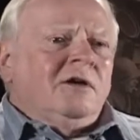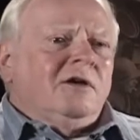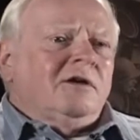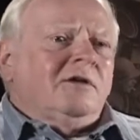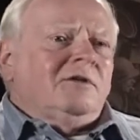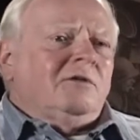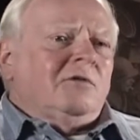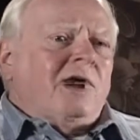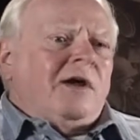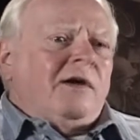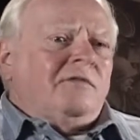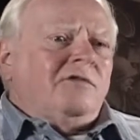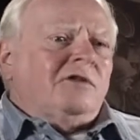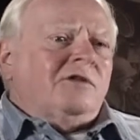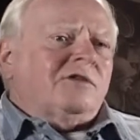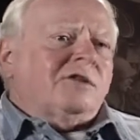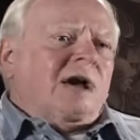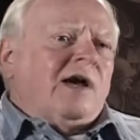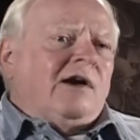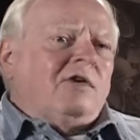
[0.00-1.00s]
you have the
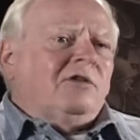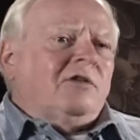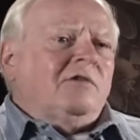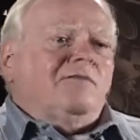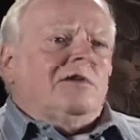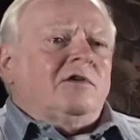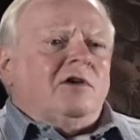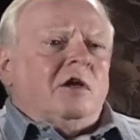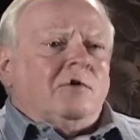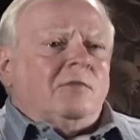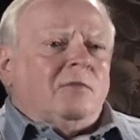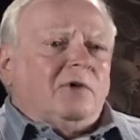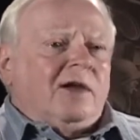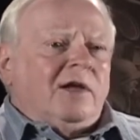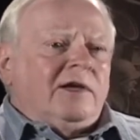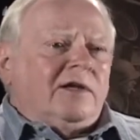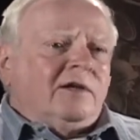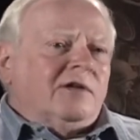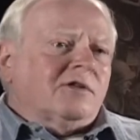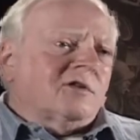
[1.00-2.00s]
sound of an
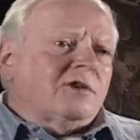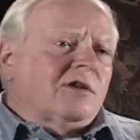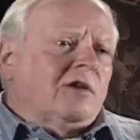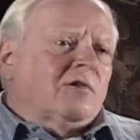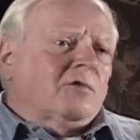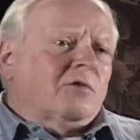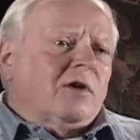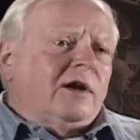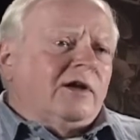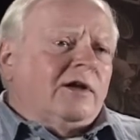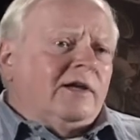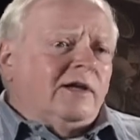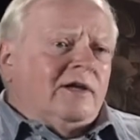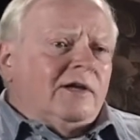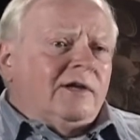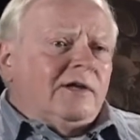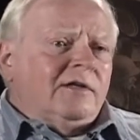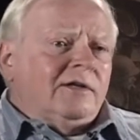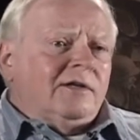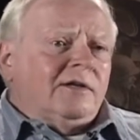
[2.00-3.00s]
airplane
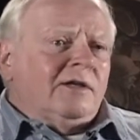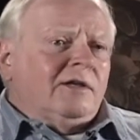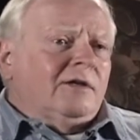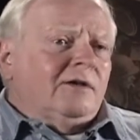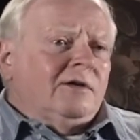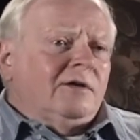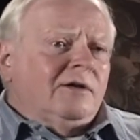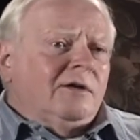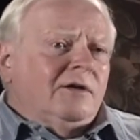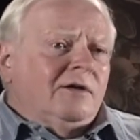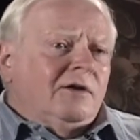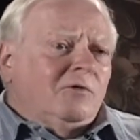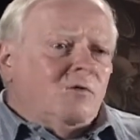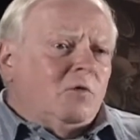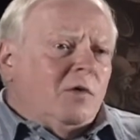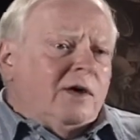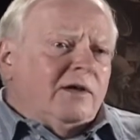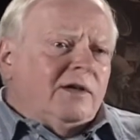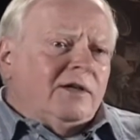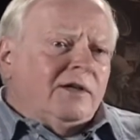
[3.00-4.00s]
accelerating and the
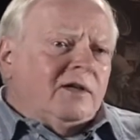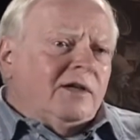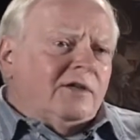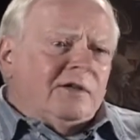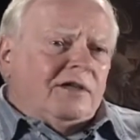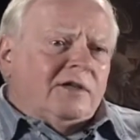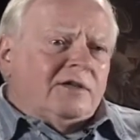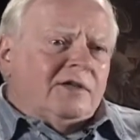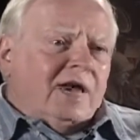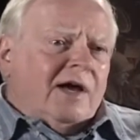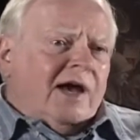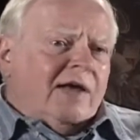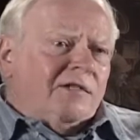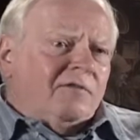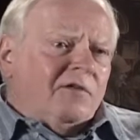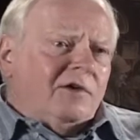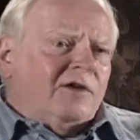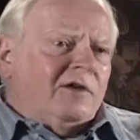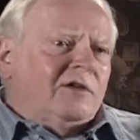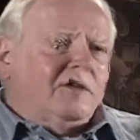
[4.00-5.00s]
wind and the
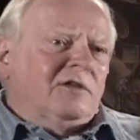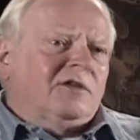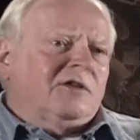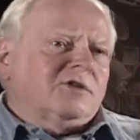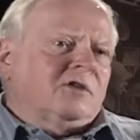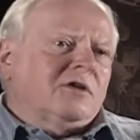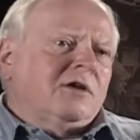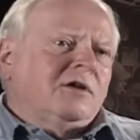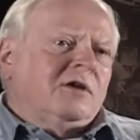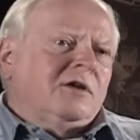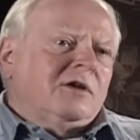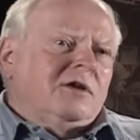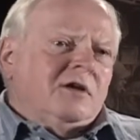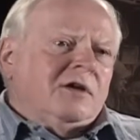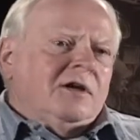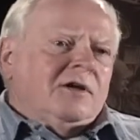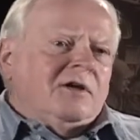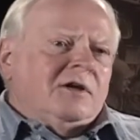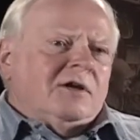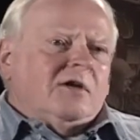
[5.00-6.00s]
diving and the
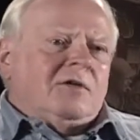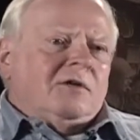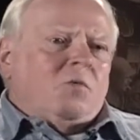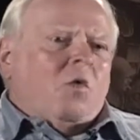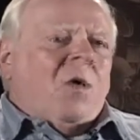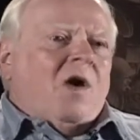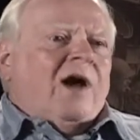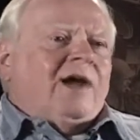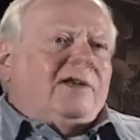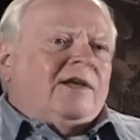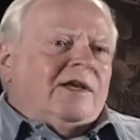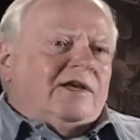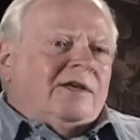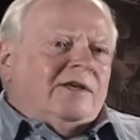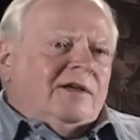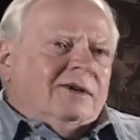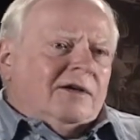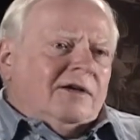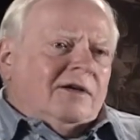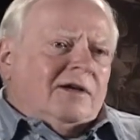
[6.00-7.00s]

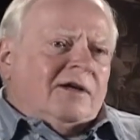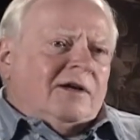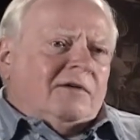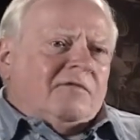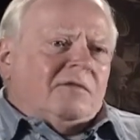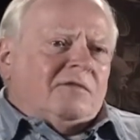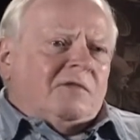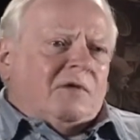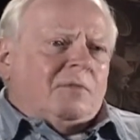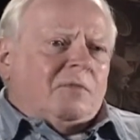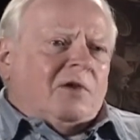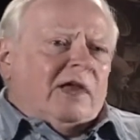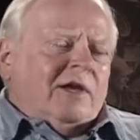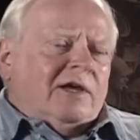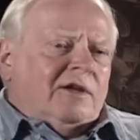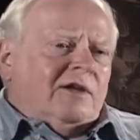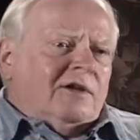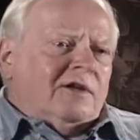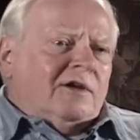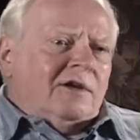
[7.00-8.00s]
whining of a
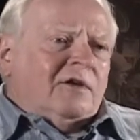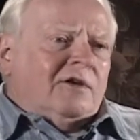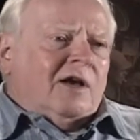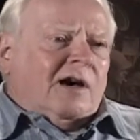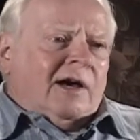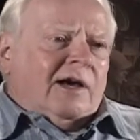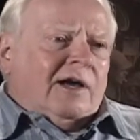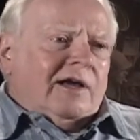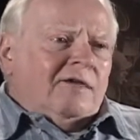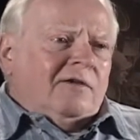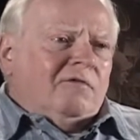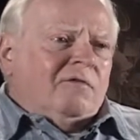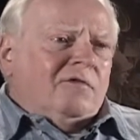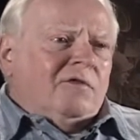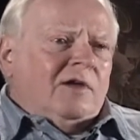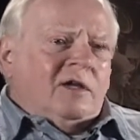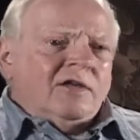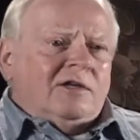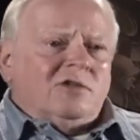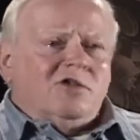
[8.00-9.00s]
plane in a dive,
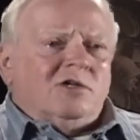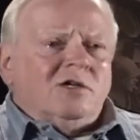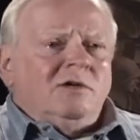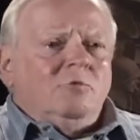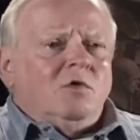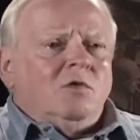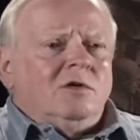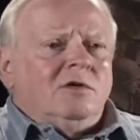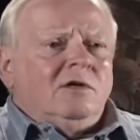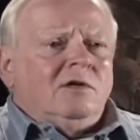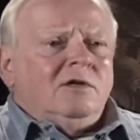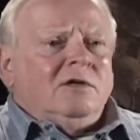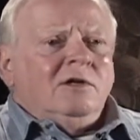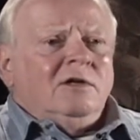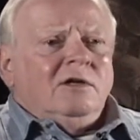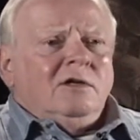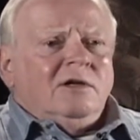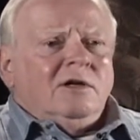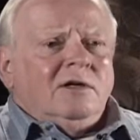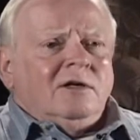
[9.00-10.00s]
and she would
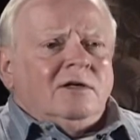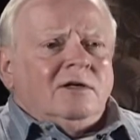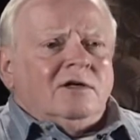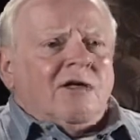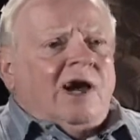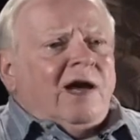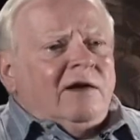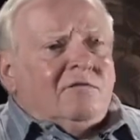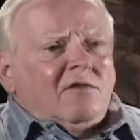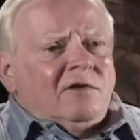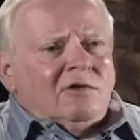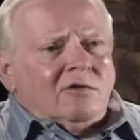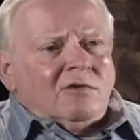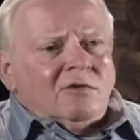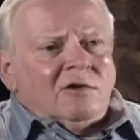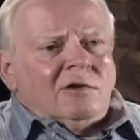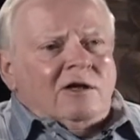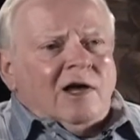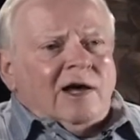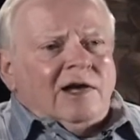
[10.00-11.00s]
dive under
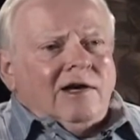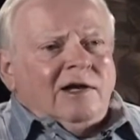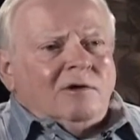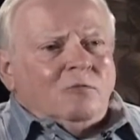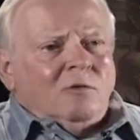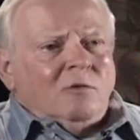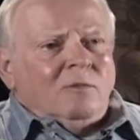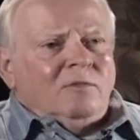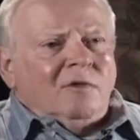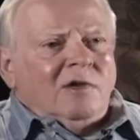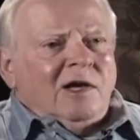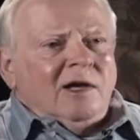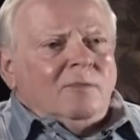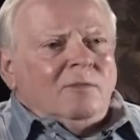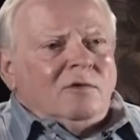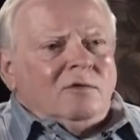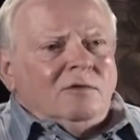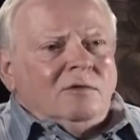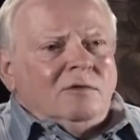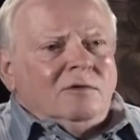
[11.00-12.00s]
the dining room
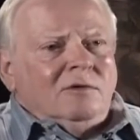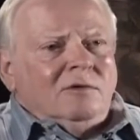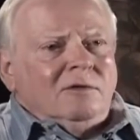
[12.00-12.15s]
table